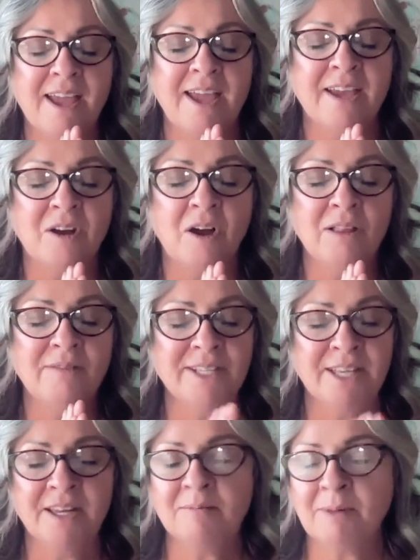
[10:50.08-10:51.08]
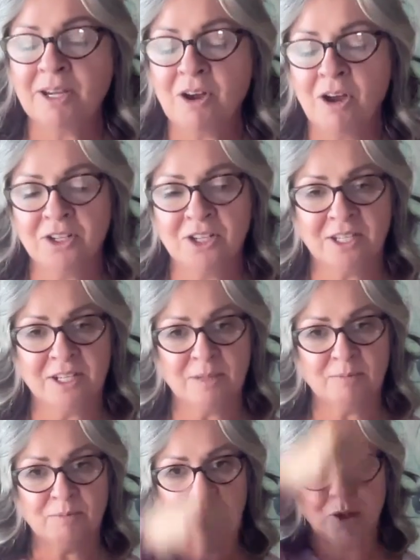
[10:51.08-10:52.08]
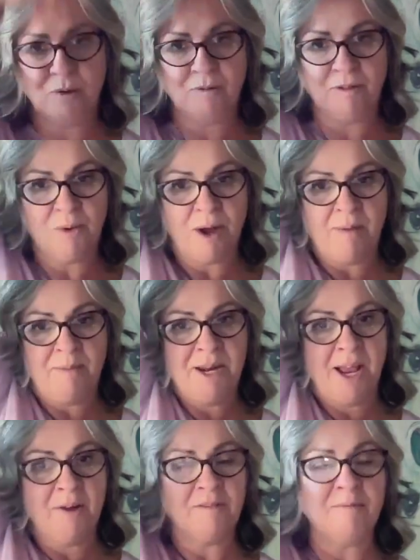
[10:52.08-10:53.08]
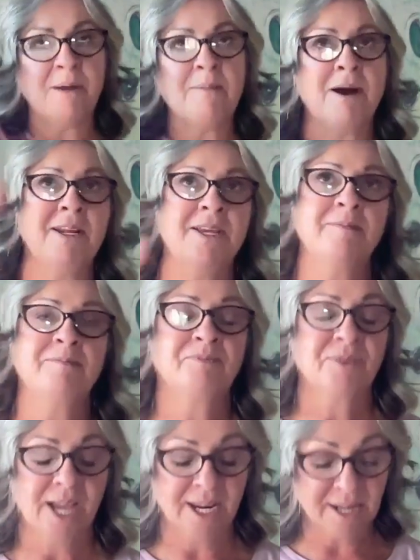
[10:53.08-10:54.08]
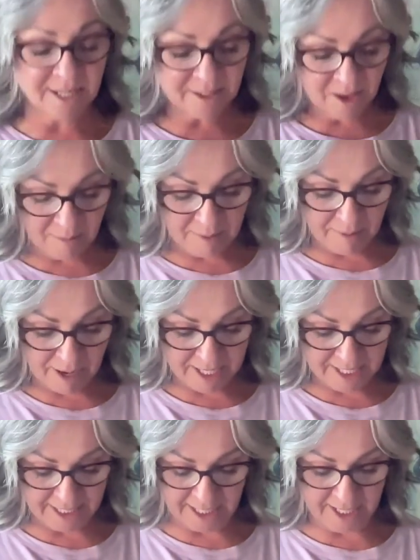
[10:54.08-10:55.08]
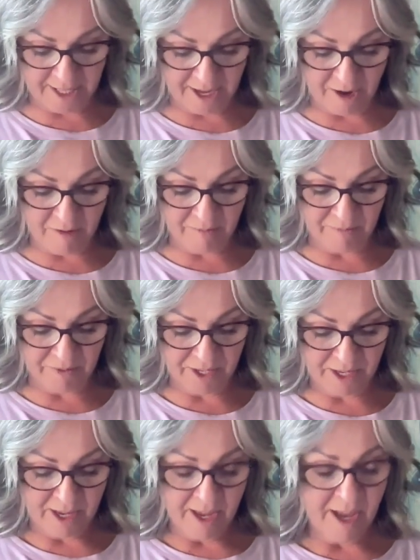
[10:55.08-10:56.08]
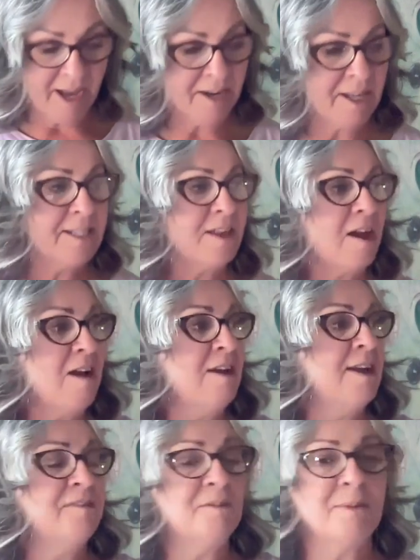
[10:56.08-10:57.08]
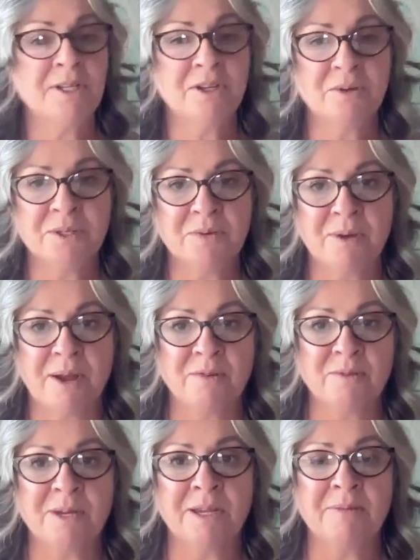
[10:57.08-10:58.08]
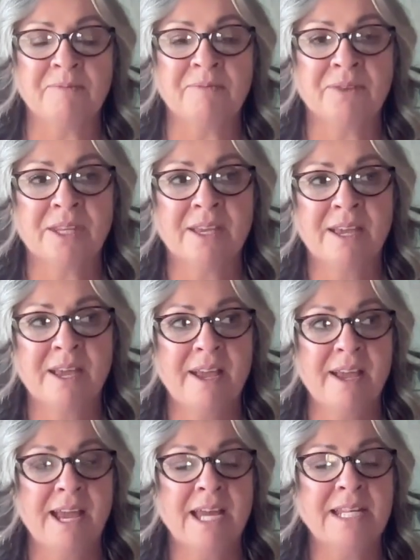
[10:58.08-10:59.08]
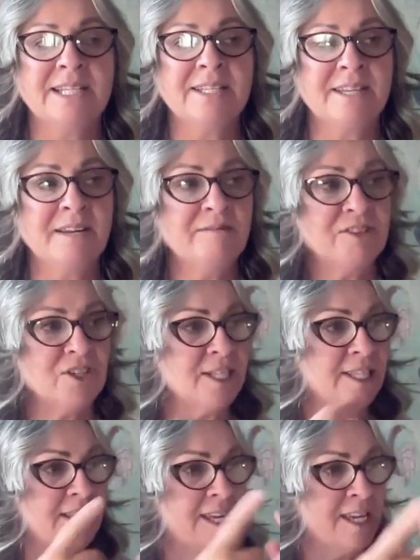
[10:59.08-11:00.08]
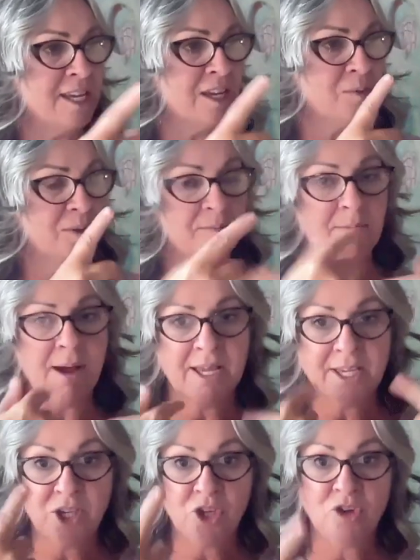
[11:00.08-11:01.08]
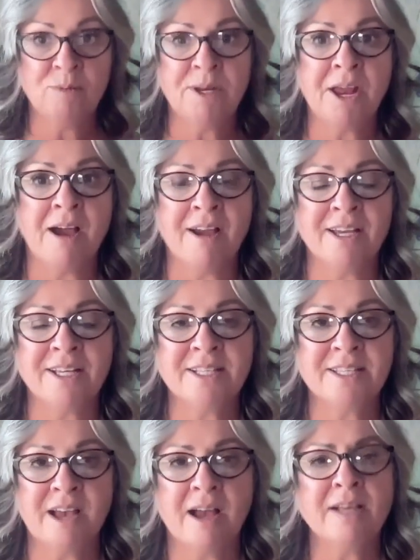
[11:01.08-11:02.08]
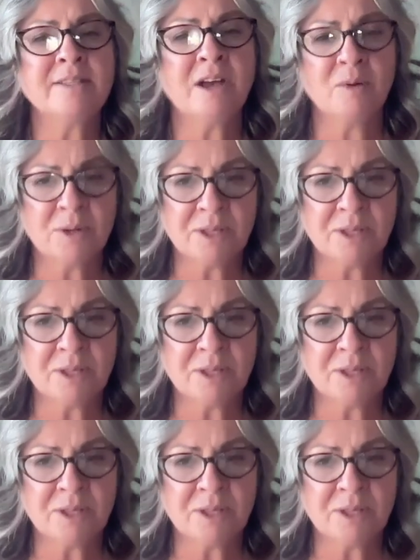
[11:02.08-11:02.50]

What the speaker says: And all of a sudden, my consciousness flew up and out of my body. And I saw my body sitting there, and I saw everybody who was around me. And instead of just seeing with my human eyes, I saw